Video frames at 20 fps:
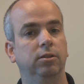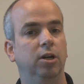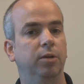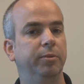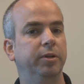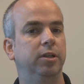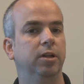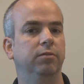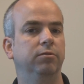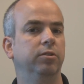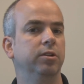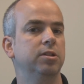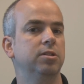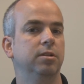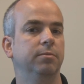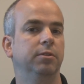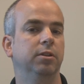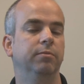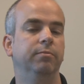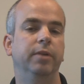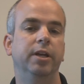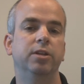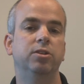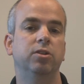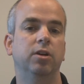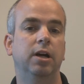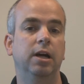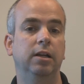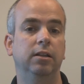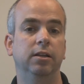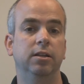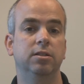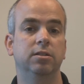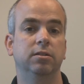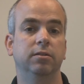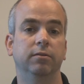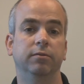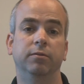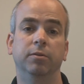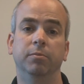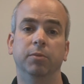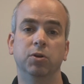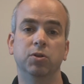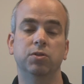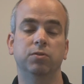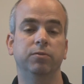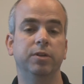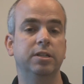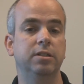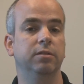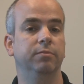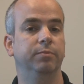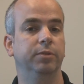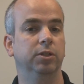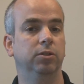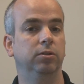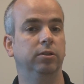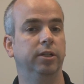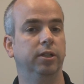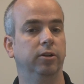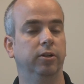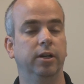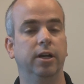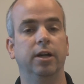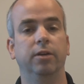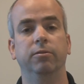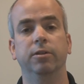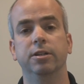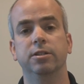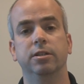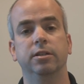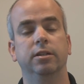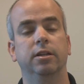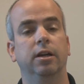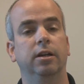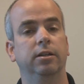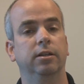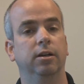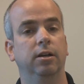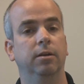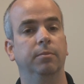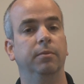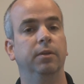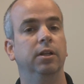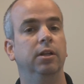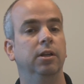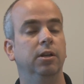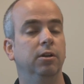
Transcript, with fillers: I'll be covering some of the major highlights of the most recent build here at iRacing.com.